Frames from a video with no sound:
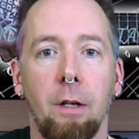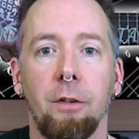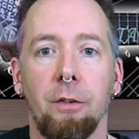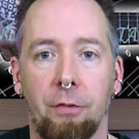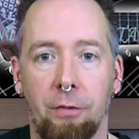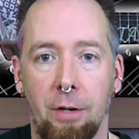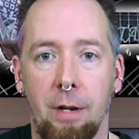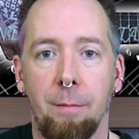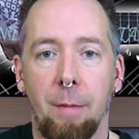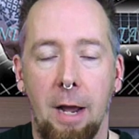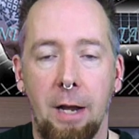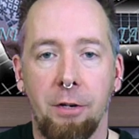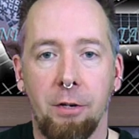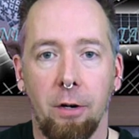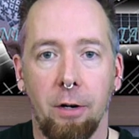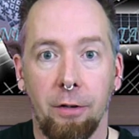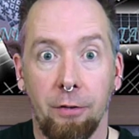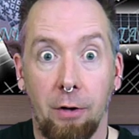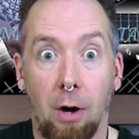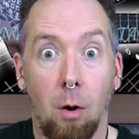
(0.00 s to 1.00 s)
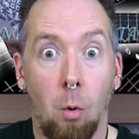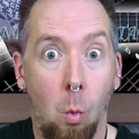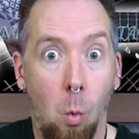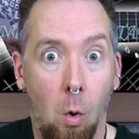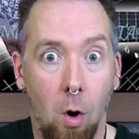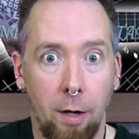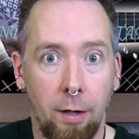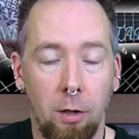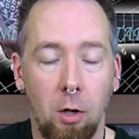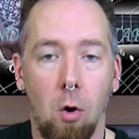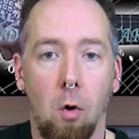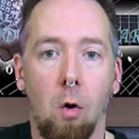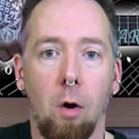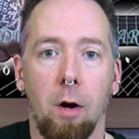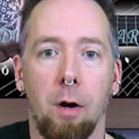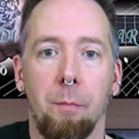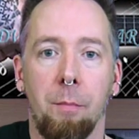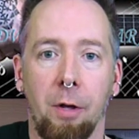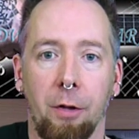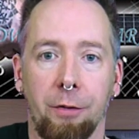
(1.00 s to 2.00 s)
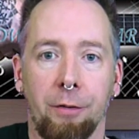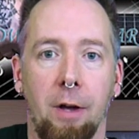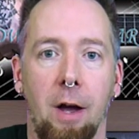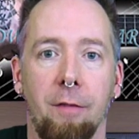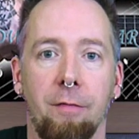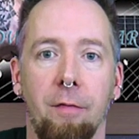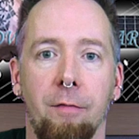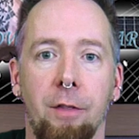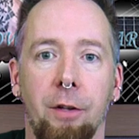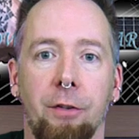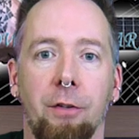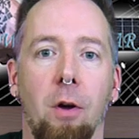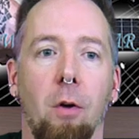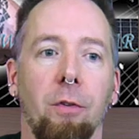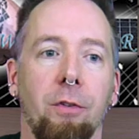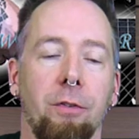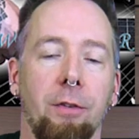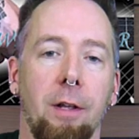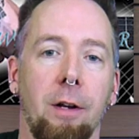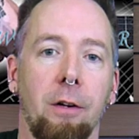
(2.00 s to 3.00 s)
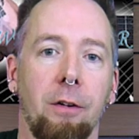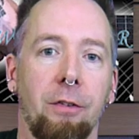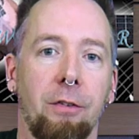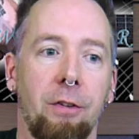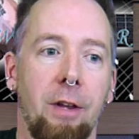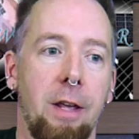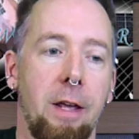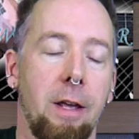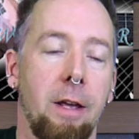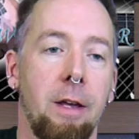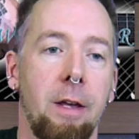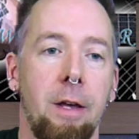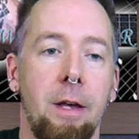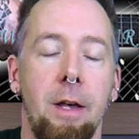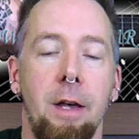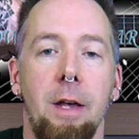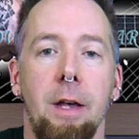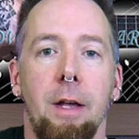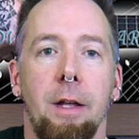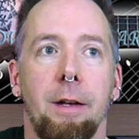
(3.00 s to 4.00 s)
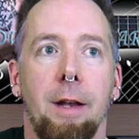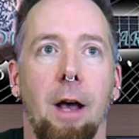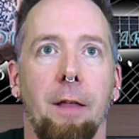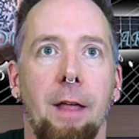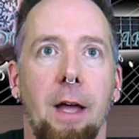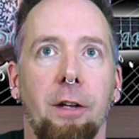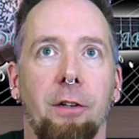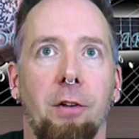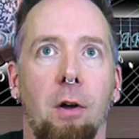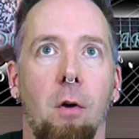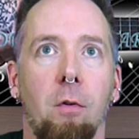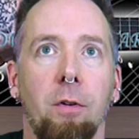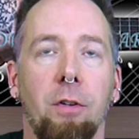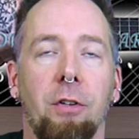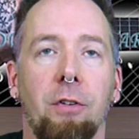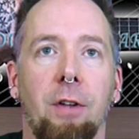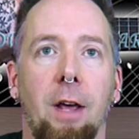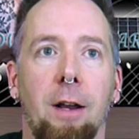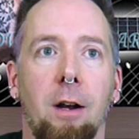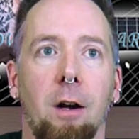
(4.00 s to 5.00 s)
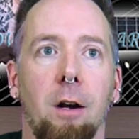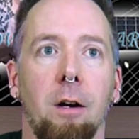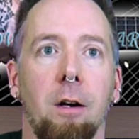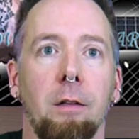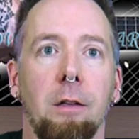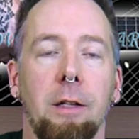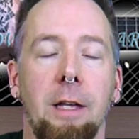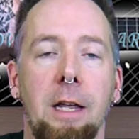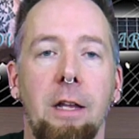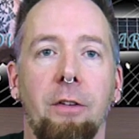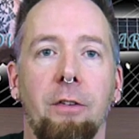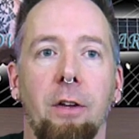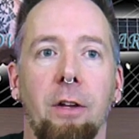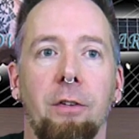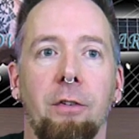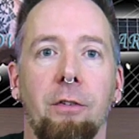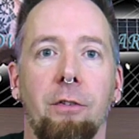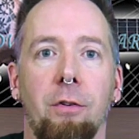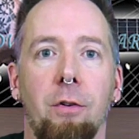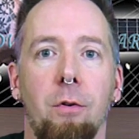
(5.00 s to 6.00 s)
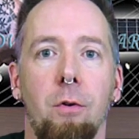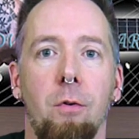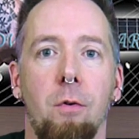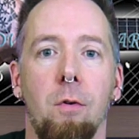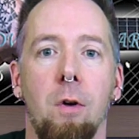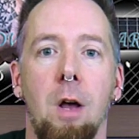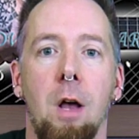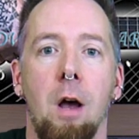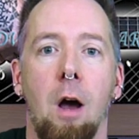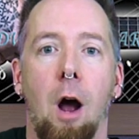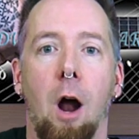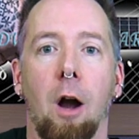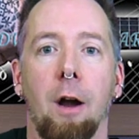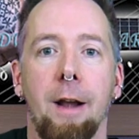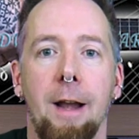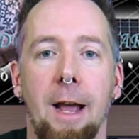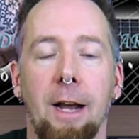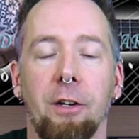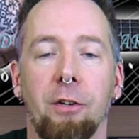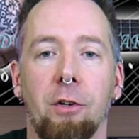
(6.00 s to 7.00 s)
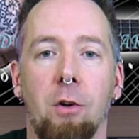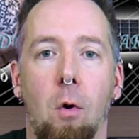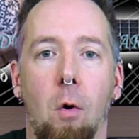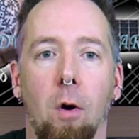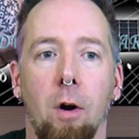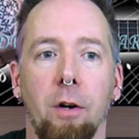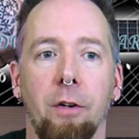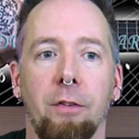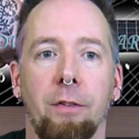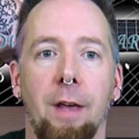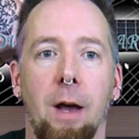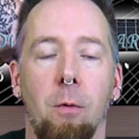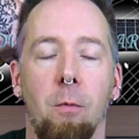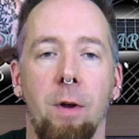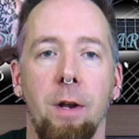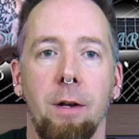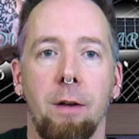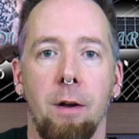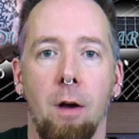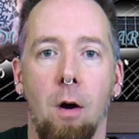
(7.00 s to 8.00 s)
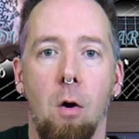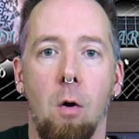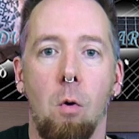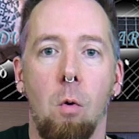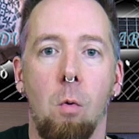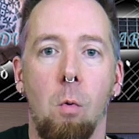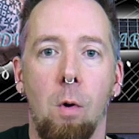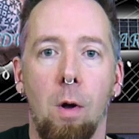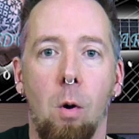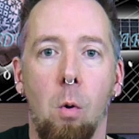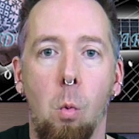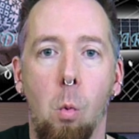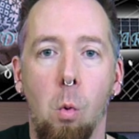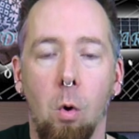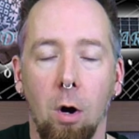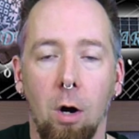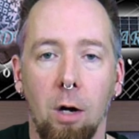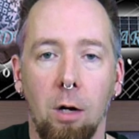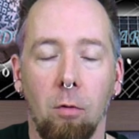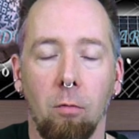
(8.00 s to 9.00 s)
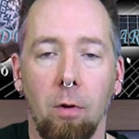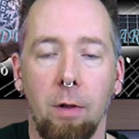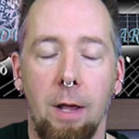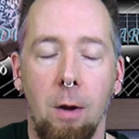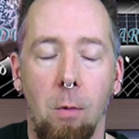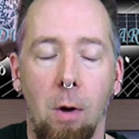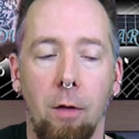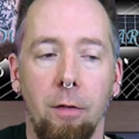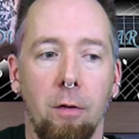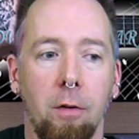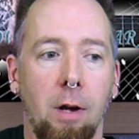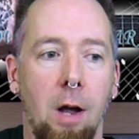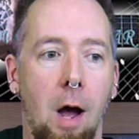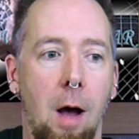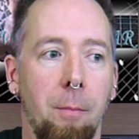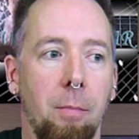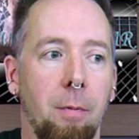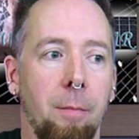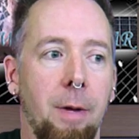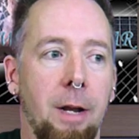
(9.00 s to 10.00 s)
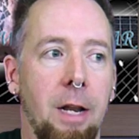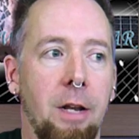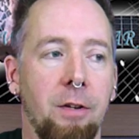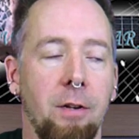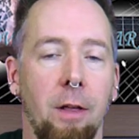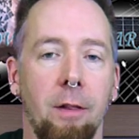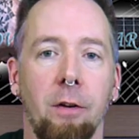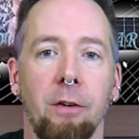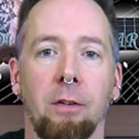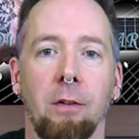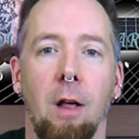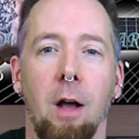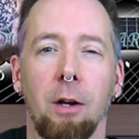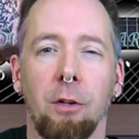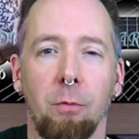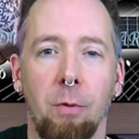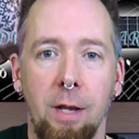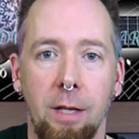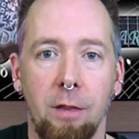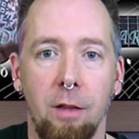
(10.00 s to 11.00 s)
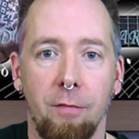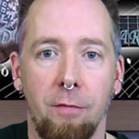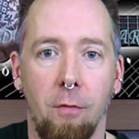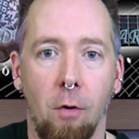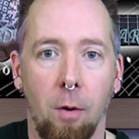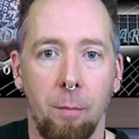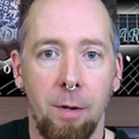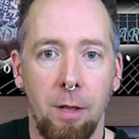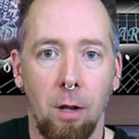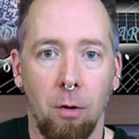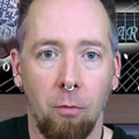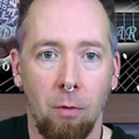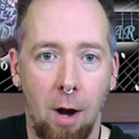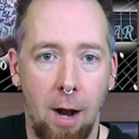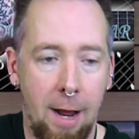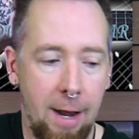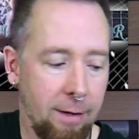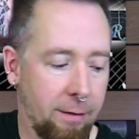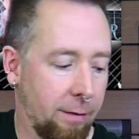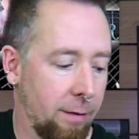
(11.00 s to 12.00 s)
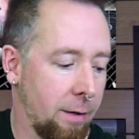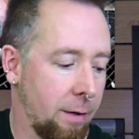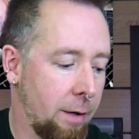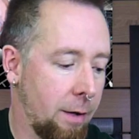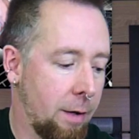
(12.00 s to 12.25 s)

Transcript: C major is our one chord built off of the tone center C. Now that tone center leads us to our next chords that we know will work really well. They'll complement each other as long as we get the formula right.